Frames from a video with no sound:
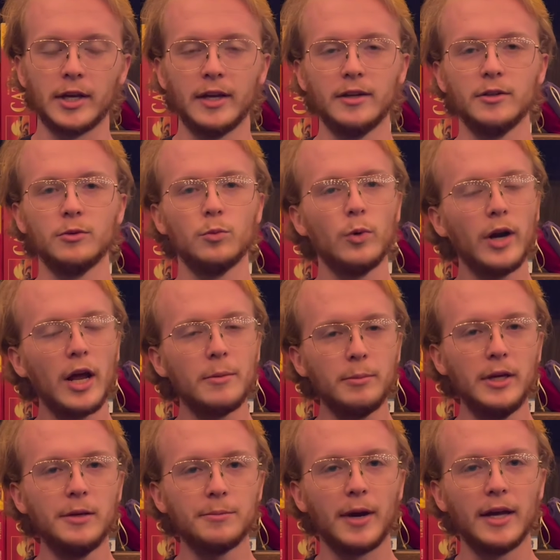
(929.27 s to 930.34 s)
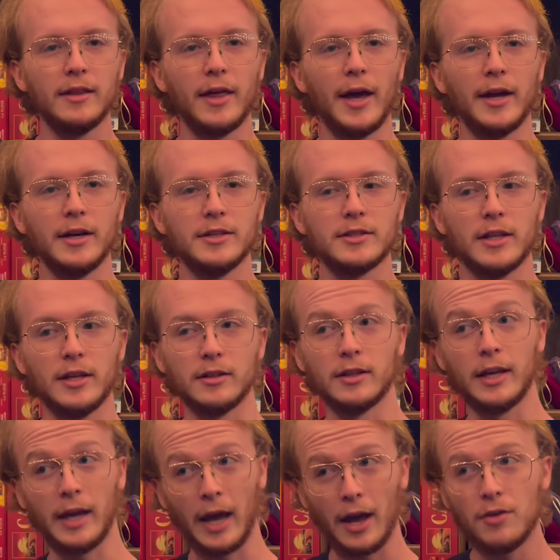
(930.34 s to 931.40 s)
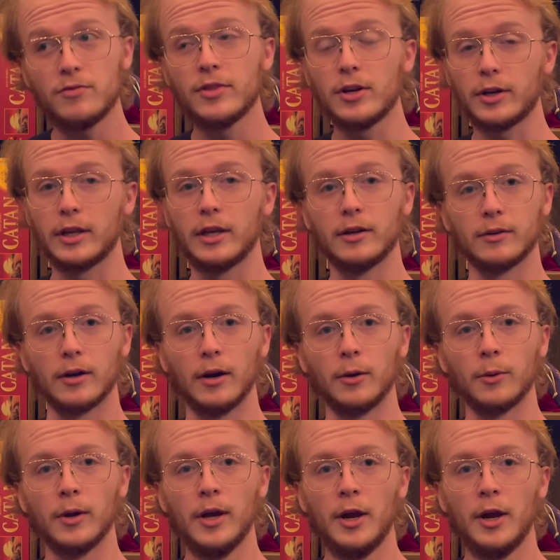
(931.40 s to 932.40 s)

and what I mean by that is that they have their hero,